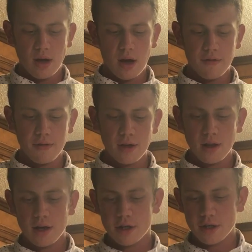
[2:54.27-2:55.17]
After the
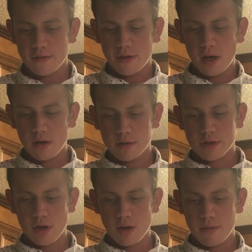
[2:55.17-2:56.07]
election of Donald
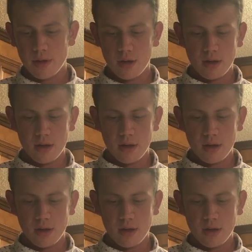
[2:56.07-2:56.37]
Trump